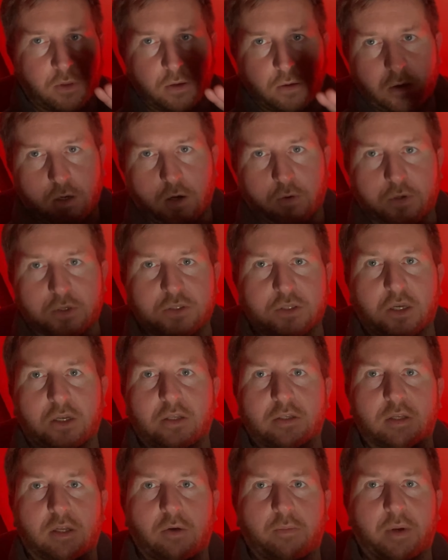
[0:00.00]
RX10
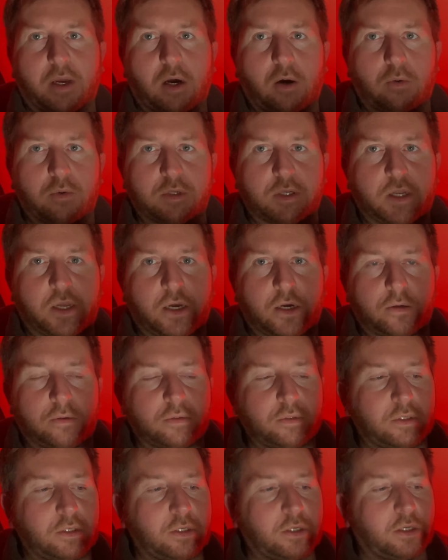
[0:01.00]
is a little bit older now,
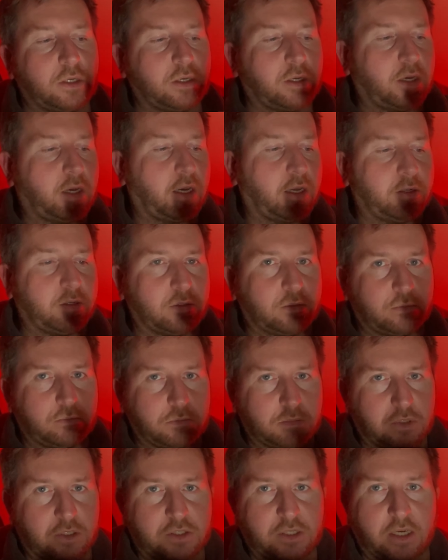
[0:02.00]
and
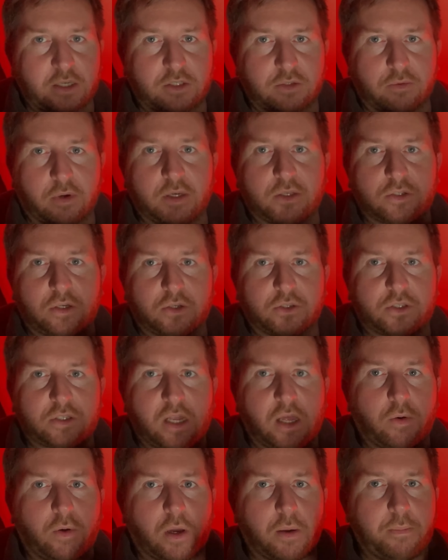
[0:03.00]
the data rates are
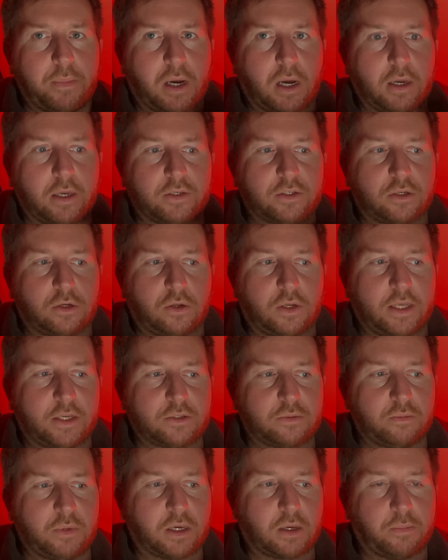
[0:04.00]
slower, but it's a lot less
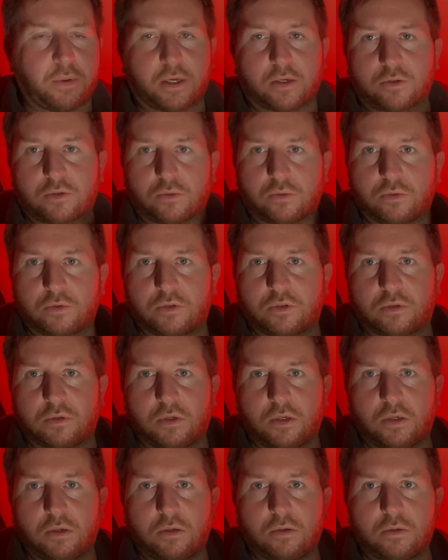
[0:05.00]
megapixels,
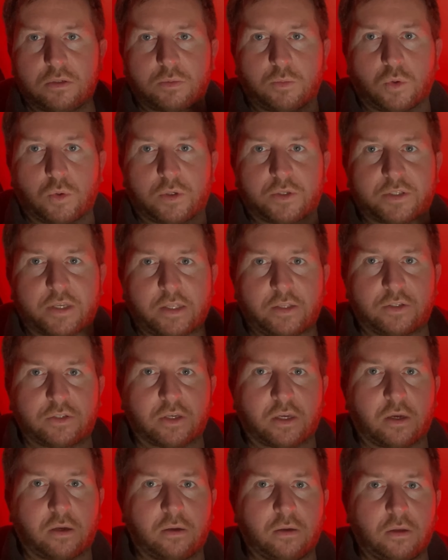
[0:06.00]
smaller
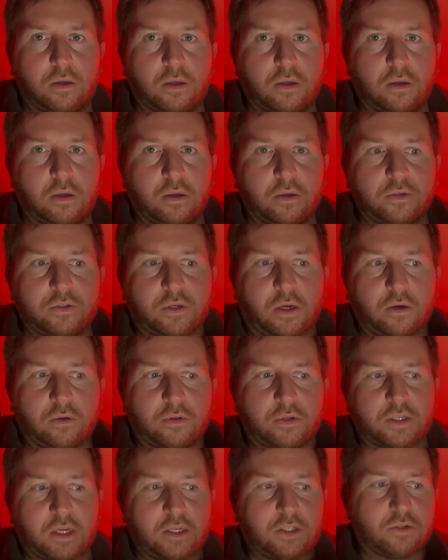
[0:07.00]
sensor, so the
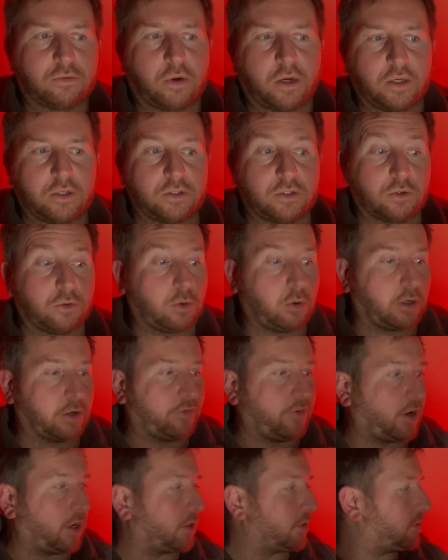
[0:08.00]
data rate is still quite
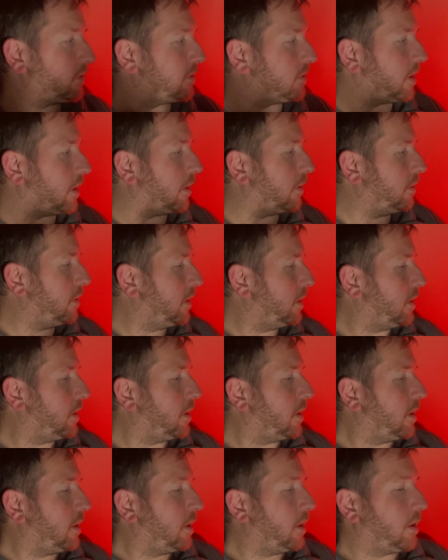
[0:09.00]
fast. So,
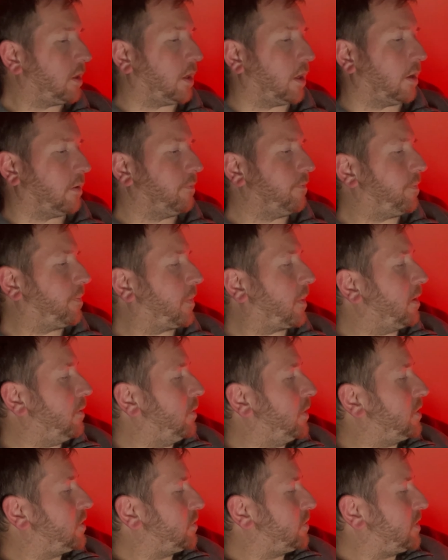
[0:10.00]
you know, we
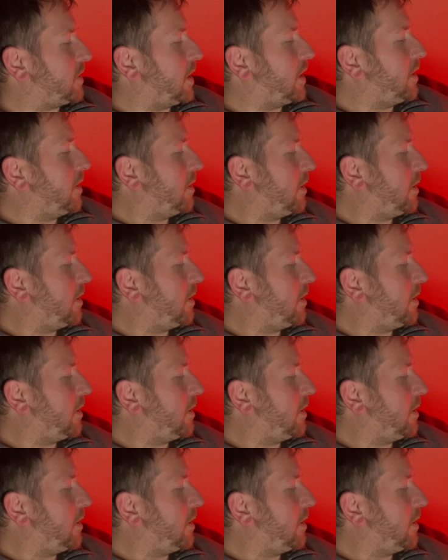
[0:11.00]
shall see.